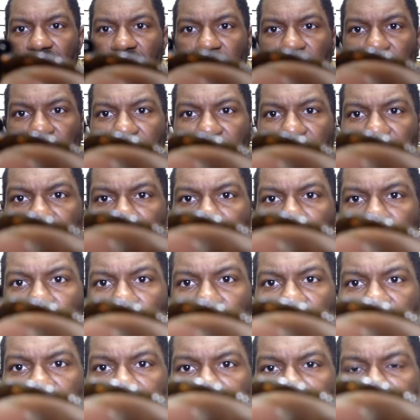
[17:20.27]
but
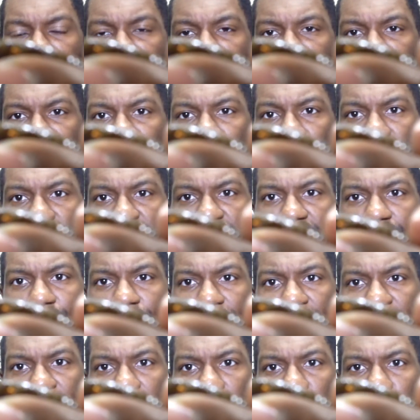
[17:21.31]
right there, if you see where
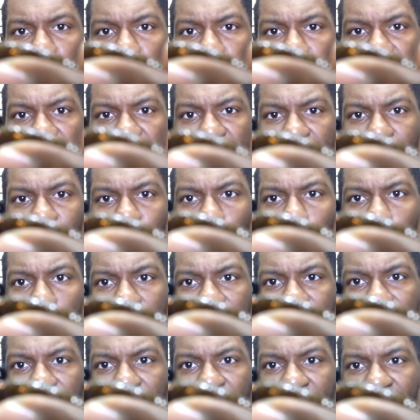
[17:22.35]
that little piece of
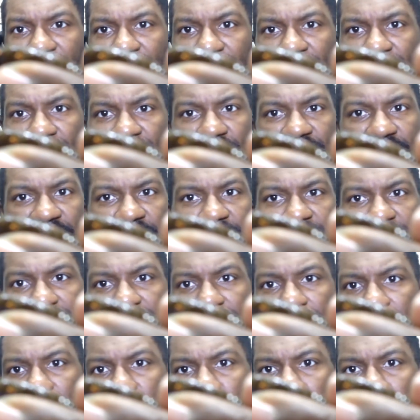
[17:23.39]
white light is shining